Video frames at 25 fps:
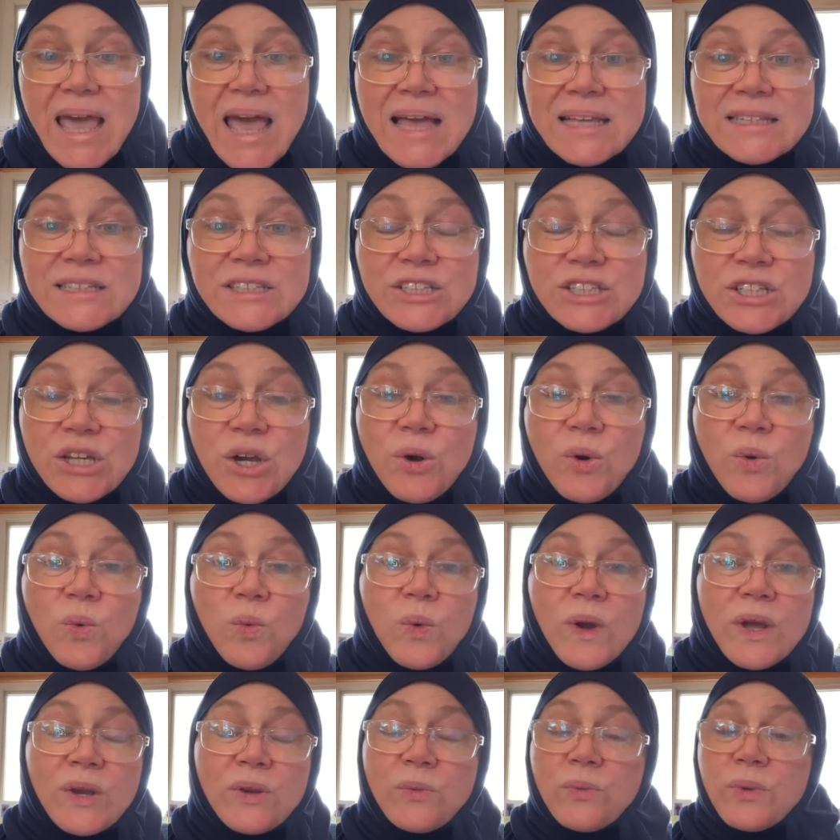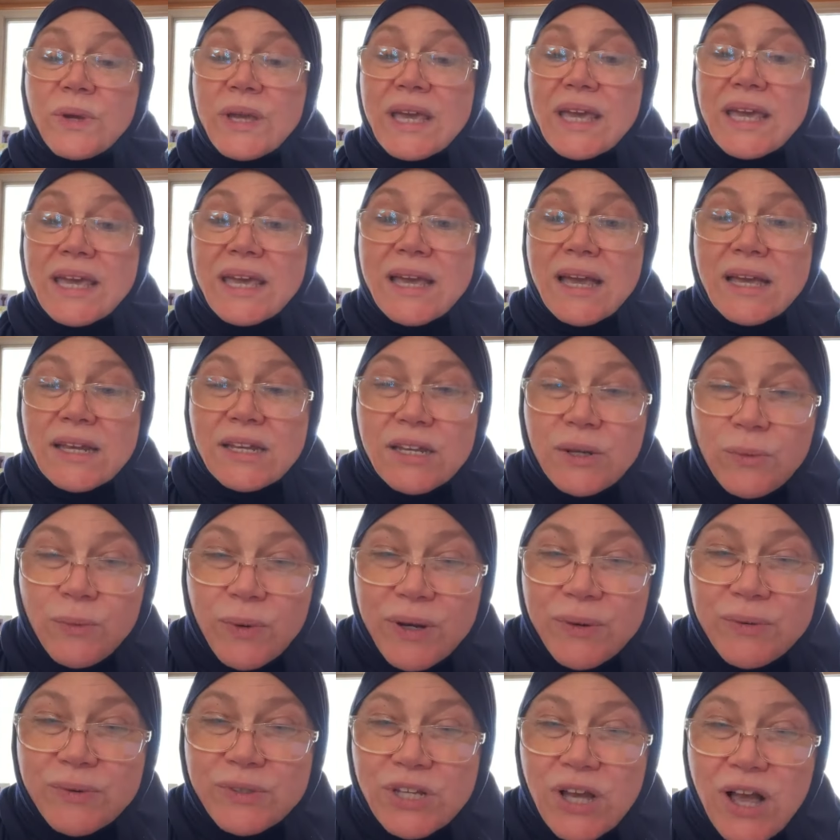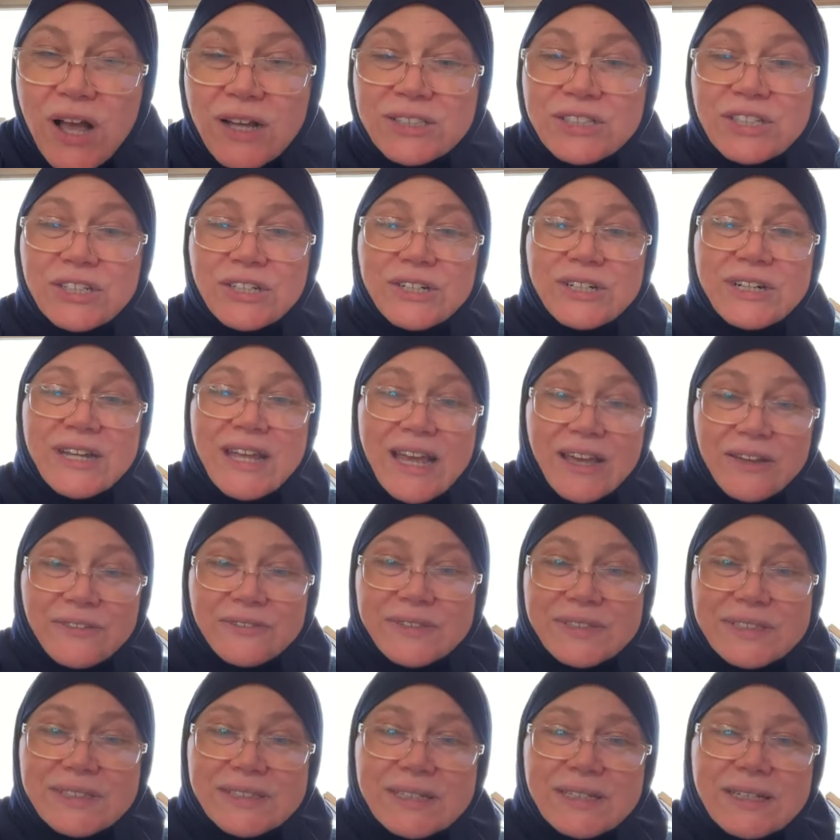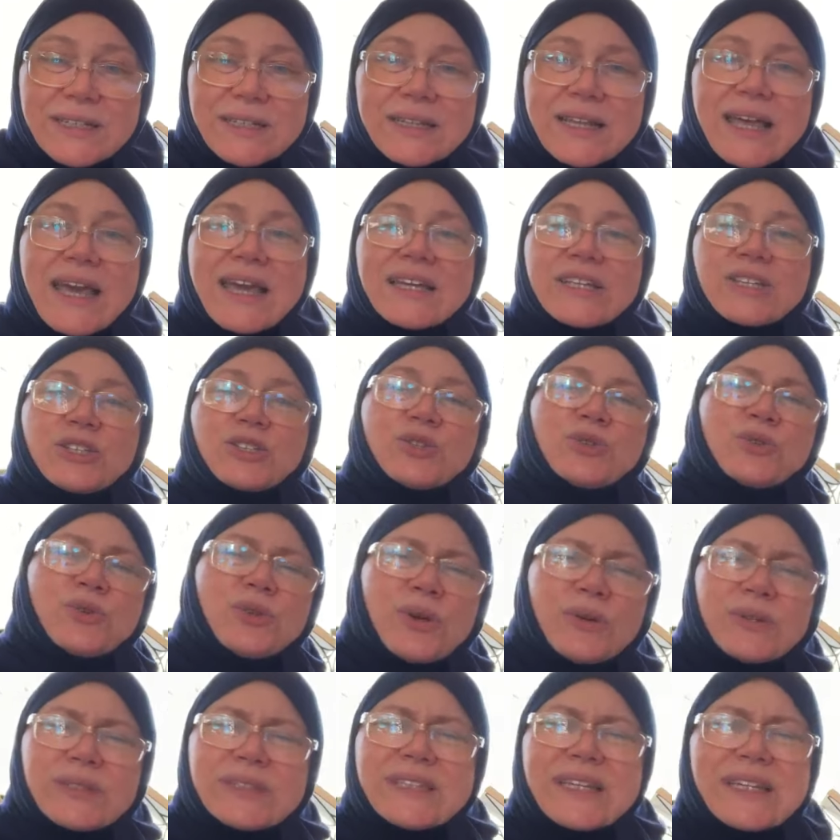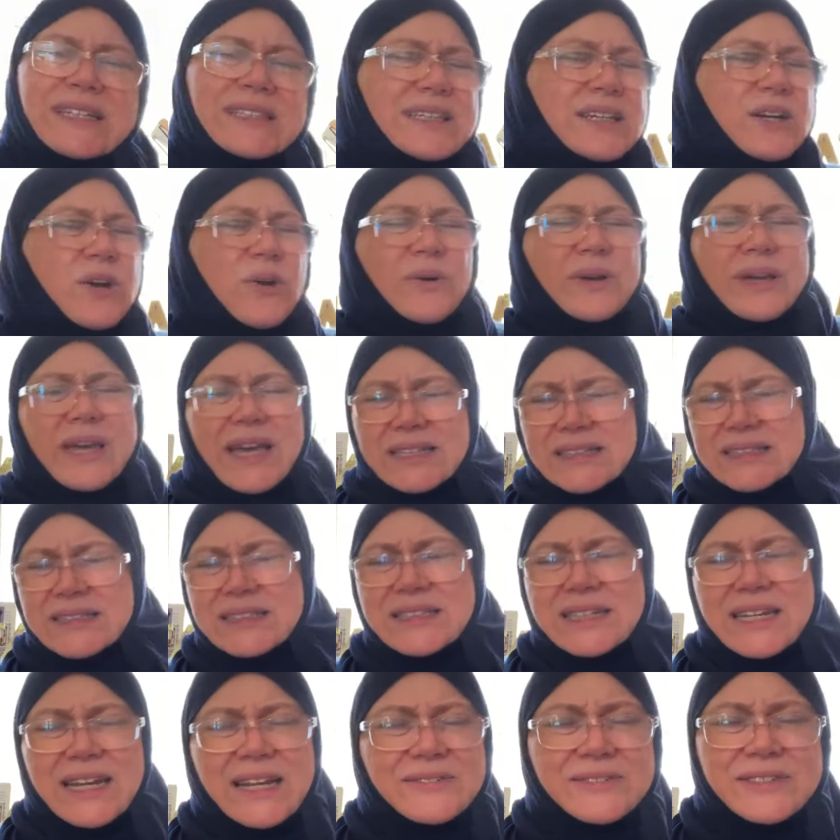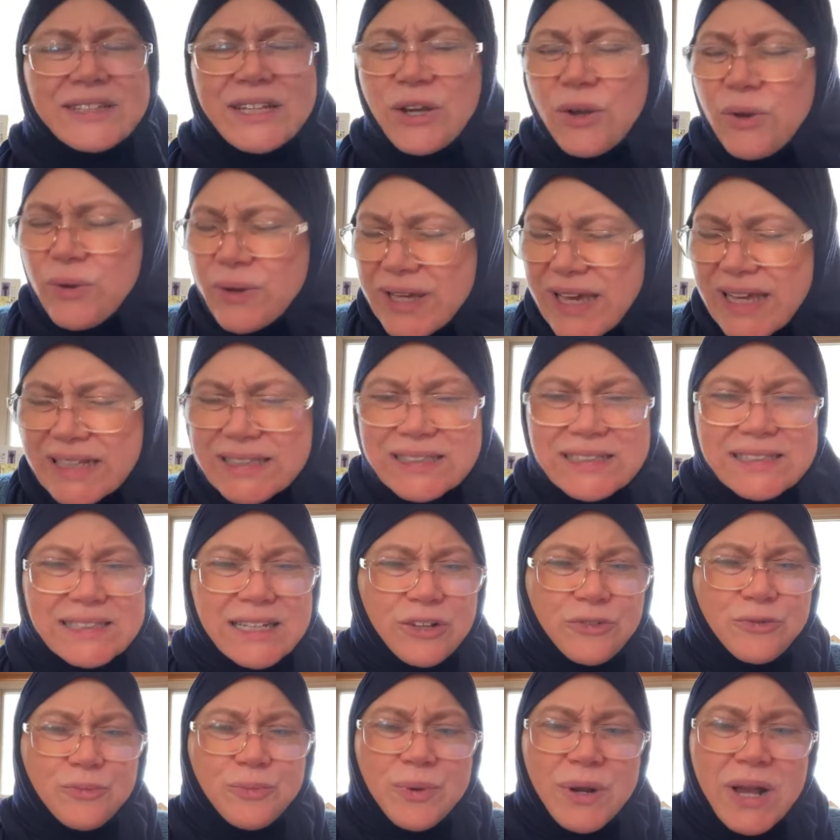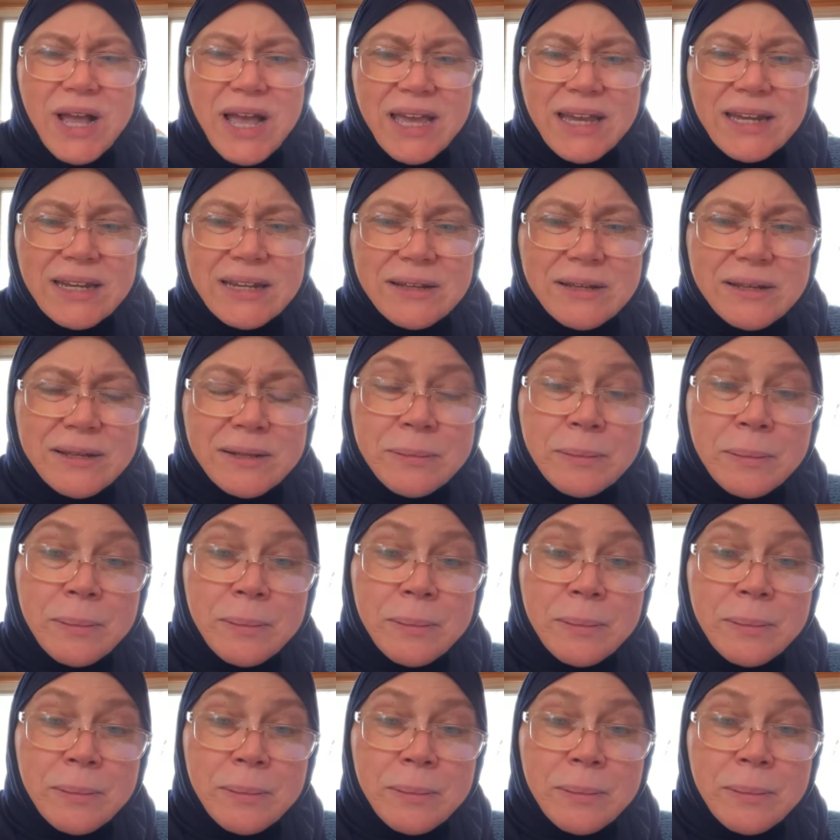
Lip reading: And so when talk to your nafs. Like, do those things that go against the nafs, that go against self-pride.